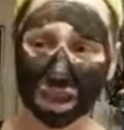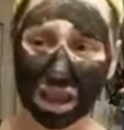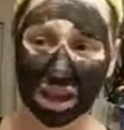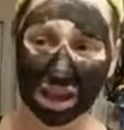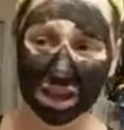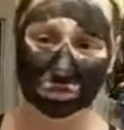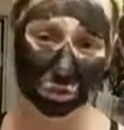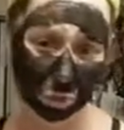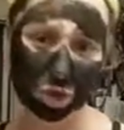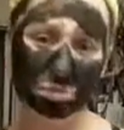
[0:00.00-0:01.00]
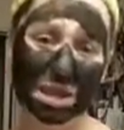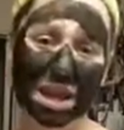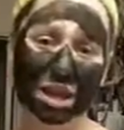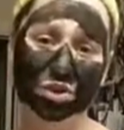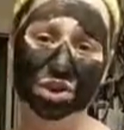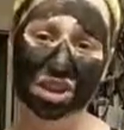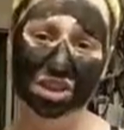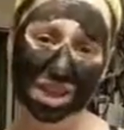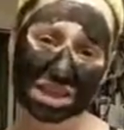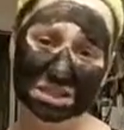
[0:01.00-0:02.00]
And if you put him down,
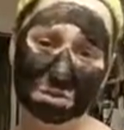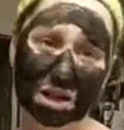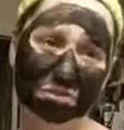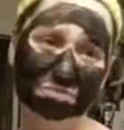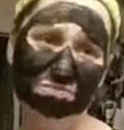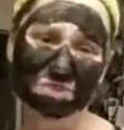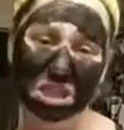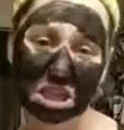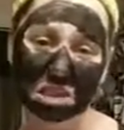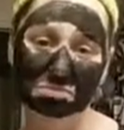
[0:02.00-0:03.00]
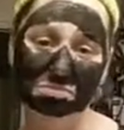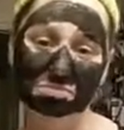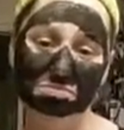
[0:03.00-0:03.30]
it lasts about 10